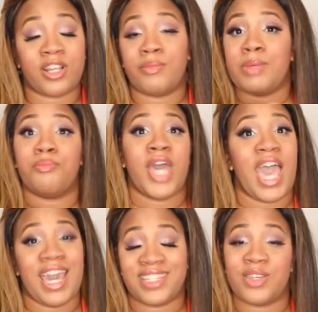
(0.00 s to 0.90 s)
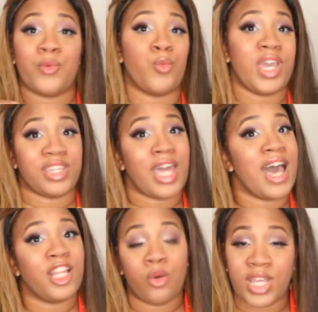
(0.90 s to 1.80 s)
They're going to be packed with
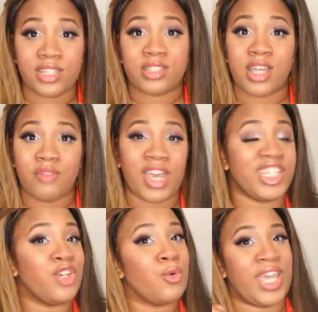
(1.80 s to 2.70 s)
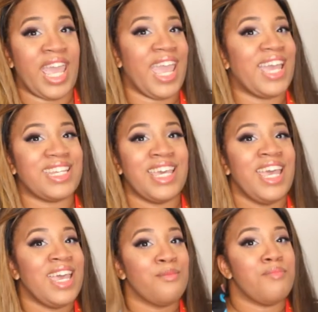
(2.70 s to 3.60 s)
Halloween stuff and you can't
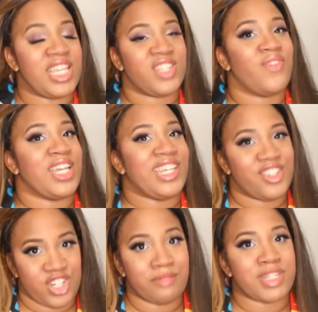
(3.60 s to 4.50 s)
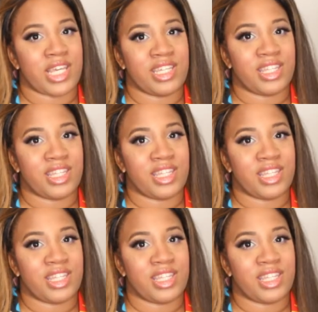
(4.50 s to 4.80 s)
miss finding gems like